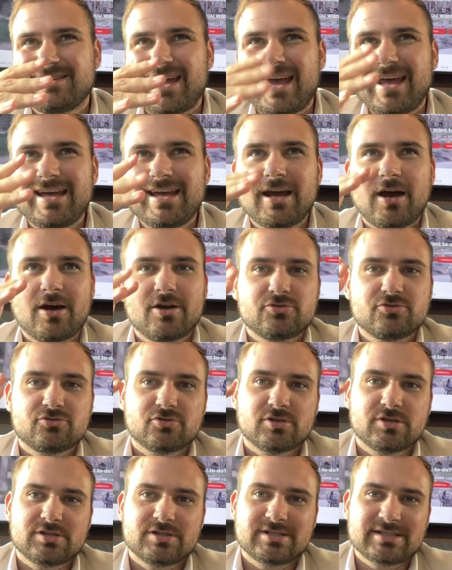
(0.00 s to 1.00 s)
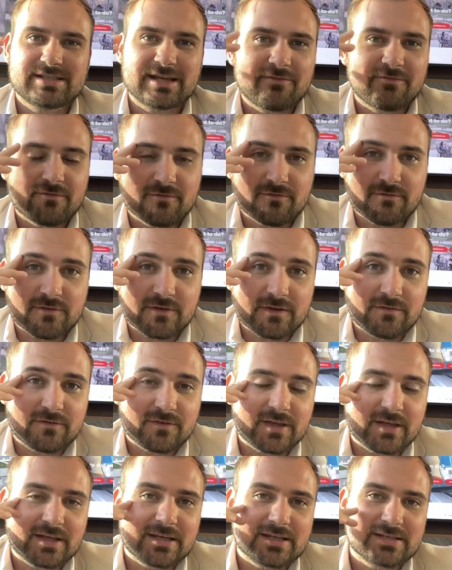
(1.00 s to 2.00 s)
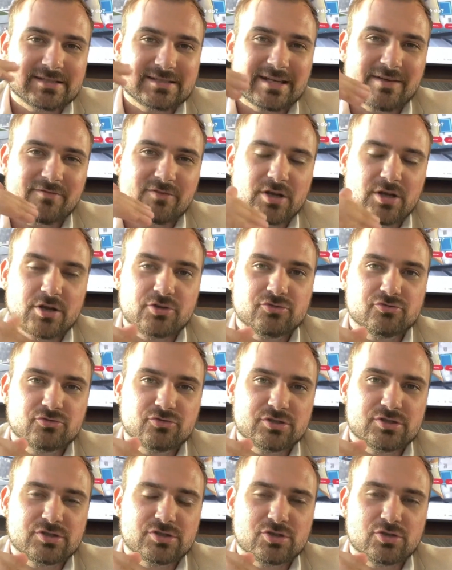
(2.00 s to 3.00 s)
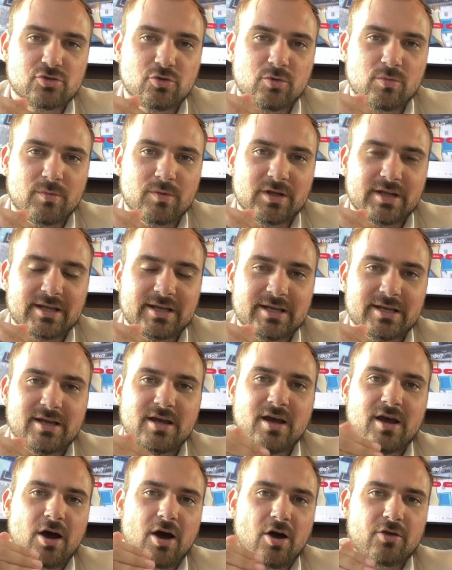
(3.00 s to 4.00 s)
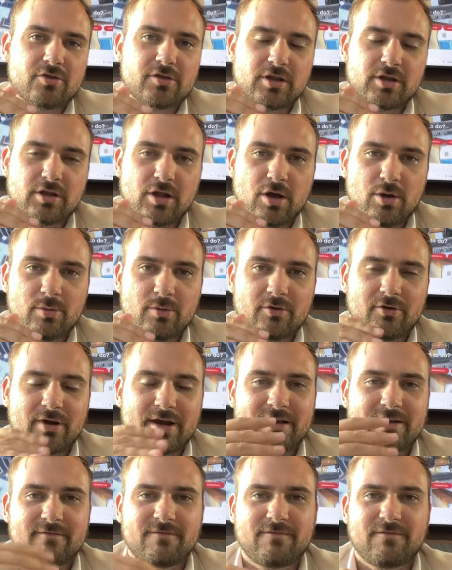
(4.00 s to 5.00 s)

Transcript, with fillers: 800 750 700s normally on the lower end.